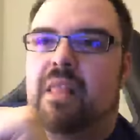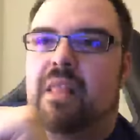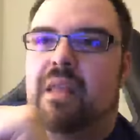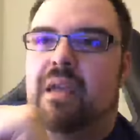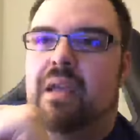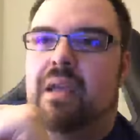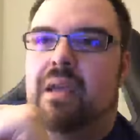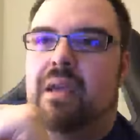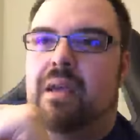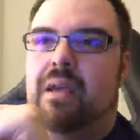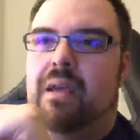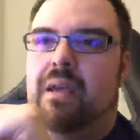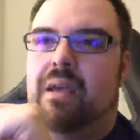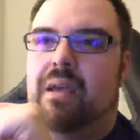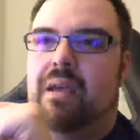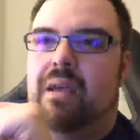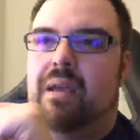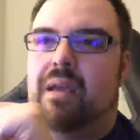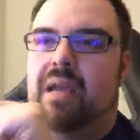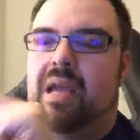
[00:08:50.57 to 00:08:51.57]

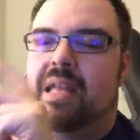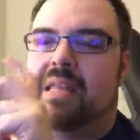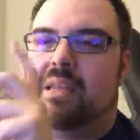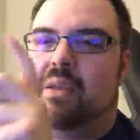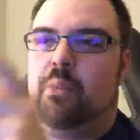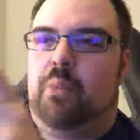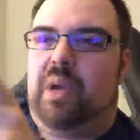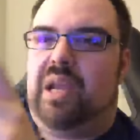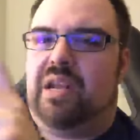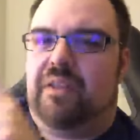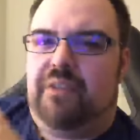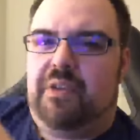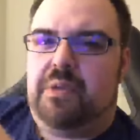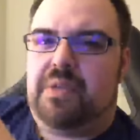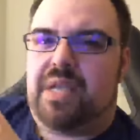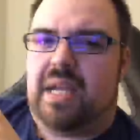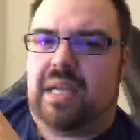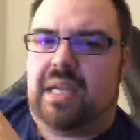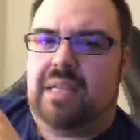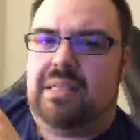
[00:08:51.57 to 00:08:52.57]
and then wait a few
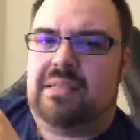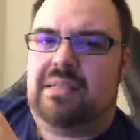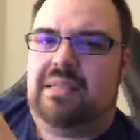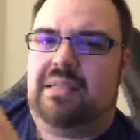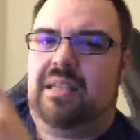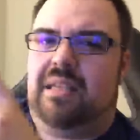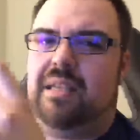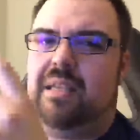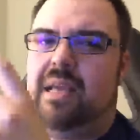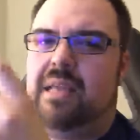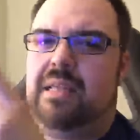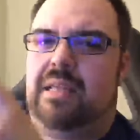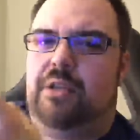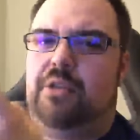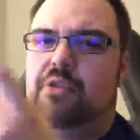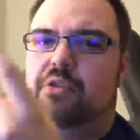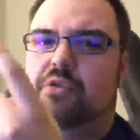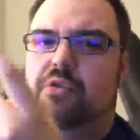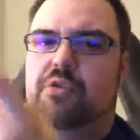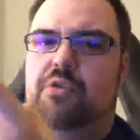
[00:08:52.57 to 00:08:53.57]
seconds and
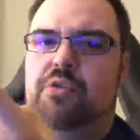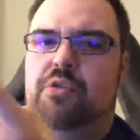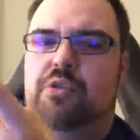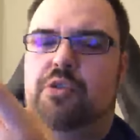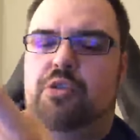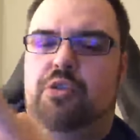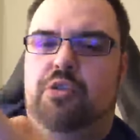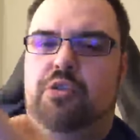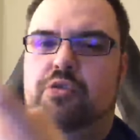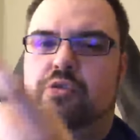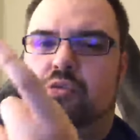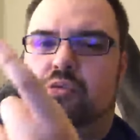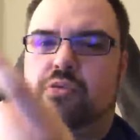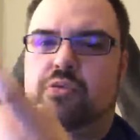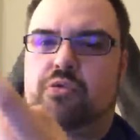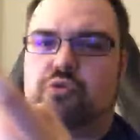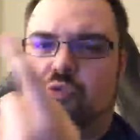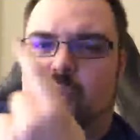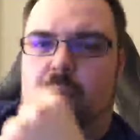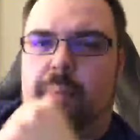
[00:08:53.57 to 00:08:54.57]
then
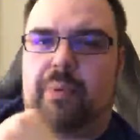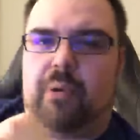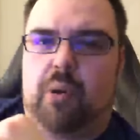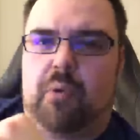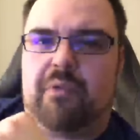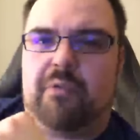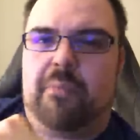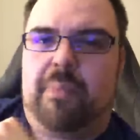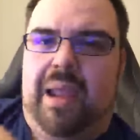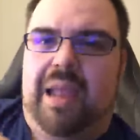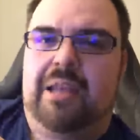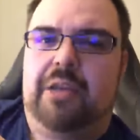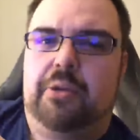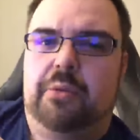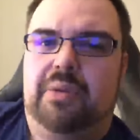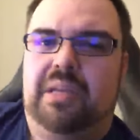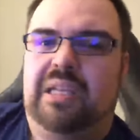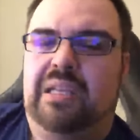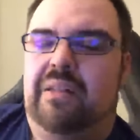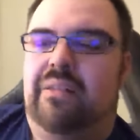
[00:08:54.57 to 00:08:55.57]
drop it over
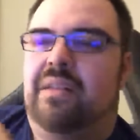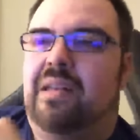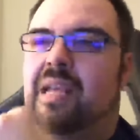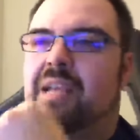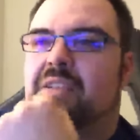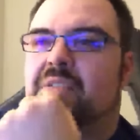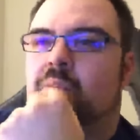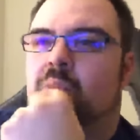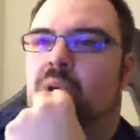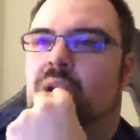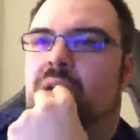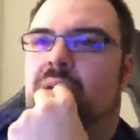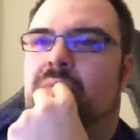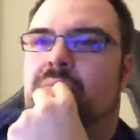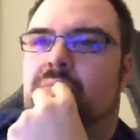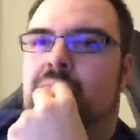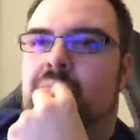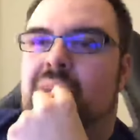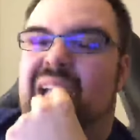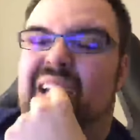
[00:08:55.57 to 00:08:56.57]
manually to the next one.
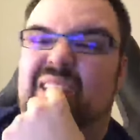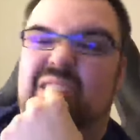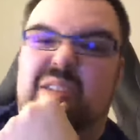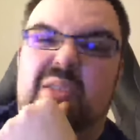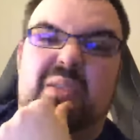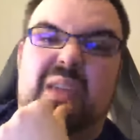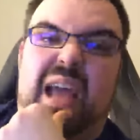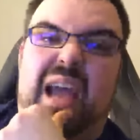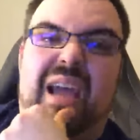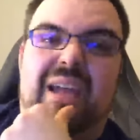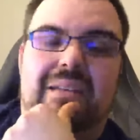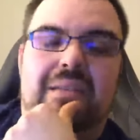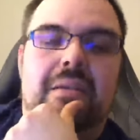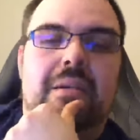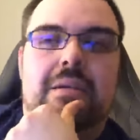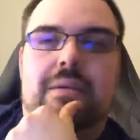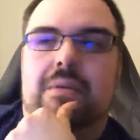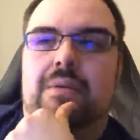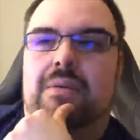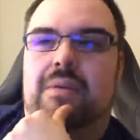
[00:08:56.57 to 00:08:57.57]
I could do that.
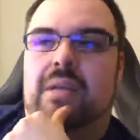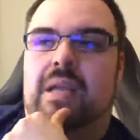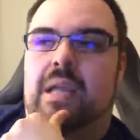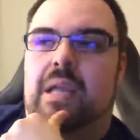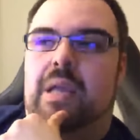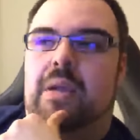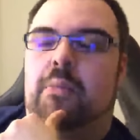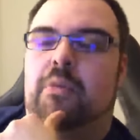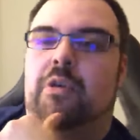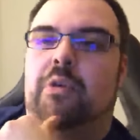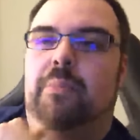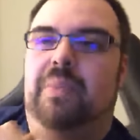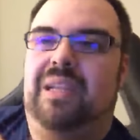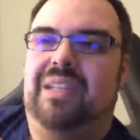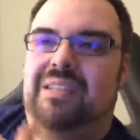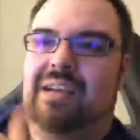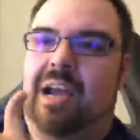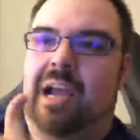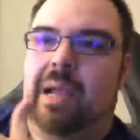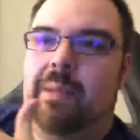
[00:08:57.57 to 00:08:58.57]
It wouldn't be
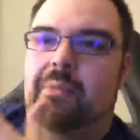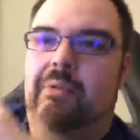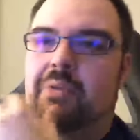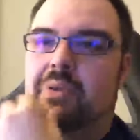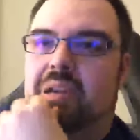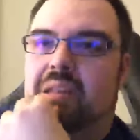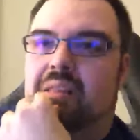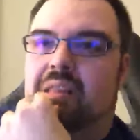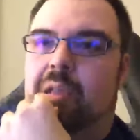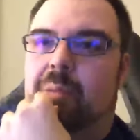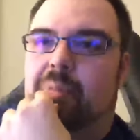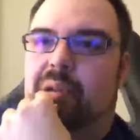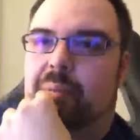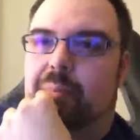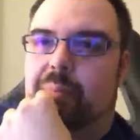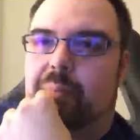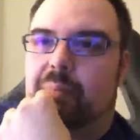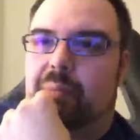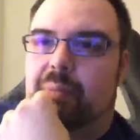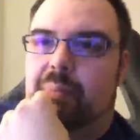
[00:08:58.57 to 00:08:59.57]
timed or anything, but
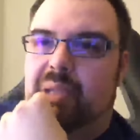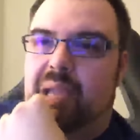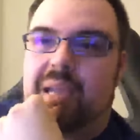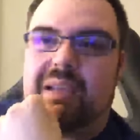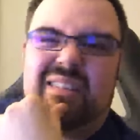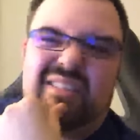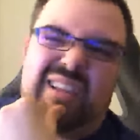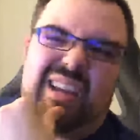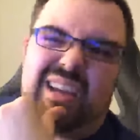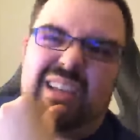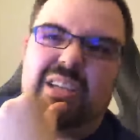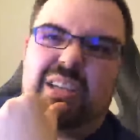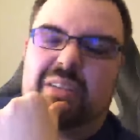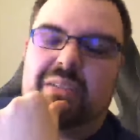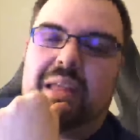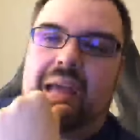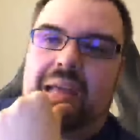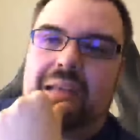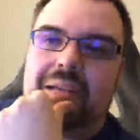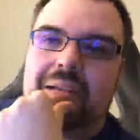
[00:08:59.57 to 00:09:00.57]
I could do
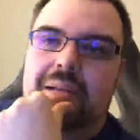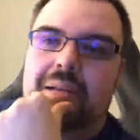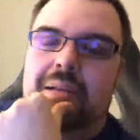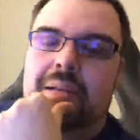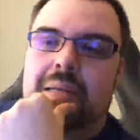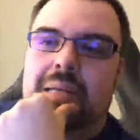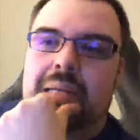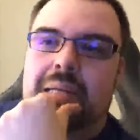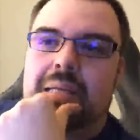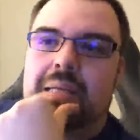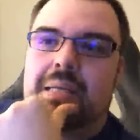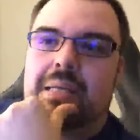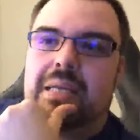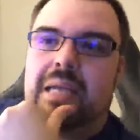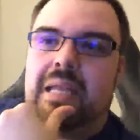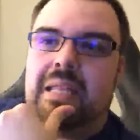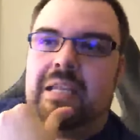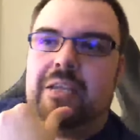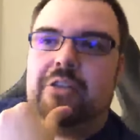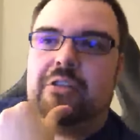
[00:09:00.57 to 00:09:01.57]
that,
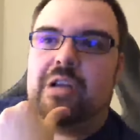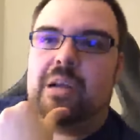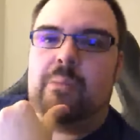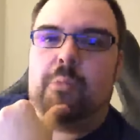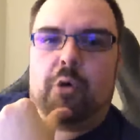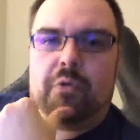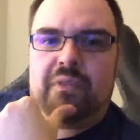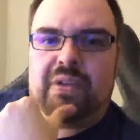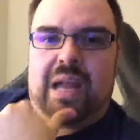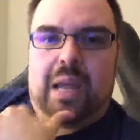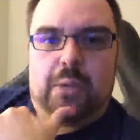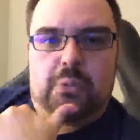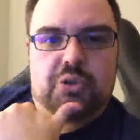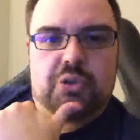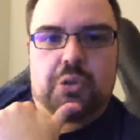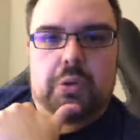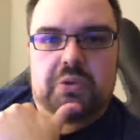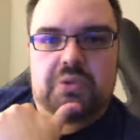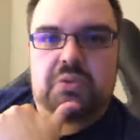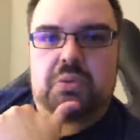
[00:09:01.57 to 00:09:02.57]
and then create more of an
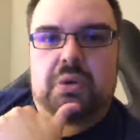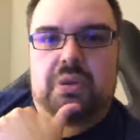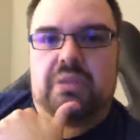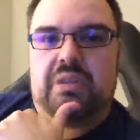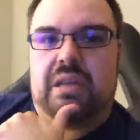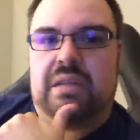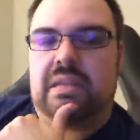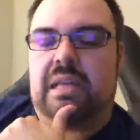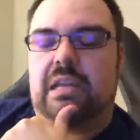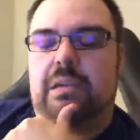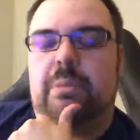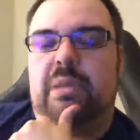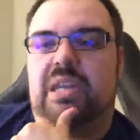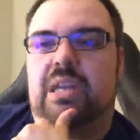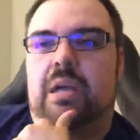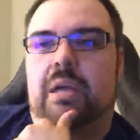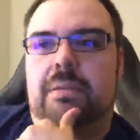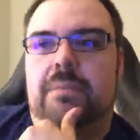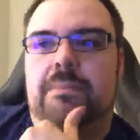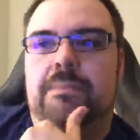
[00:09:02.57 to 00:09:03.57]
outro sort of thing. That could be
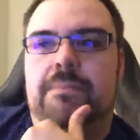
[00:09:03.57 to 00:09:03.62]
done.